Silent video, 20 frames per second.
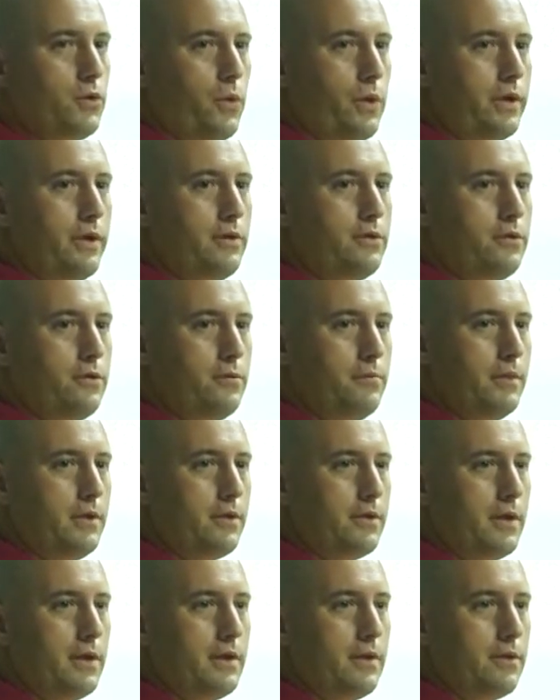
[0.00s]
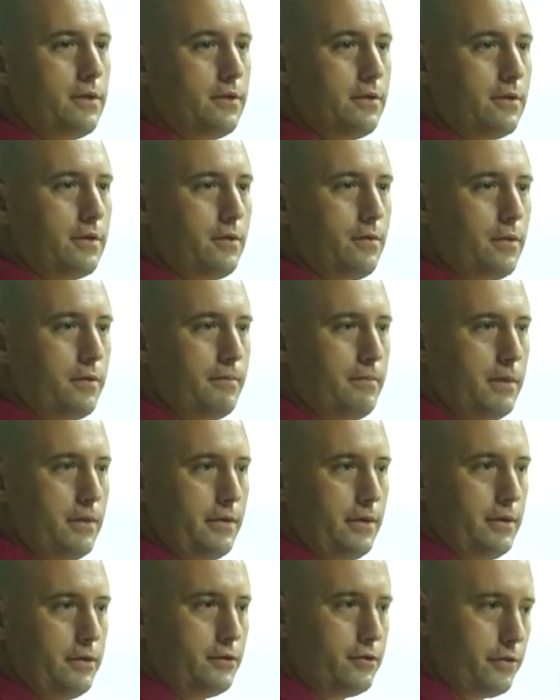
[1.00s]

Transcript: 22 million and 31 million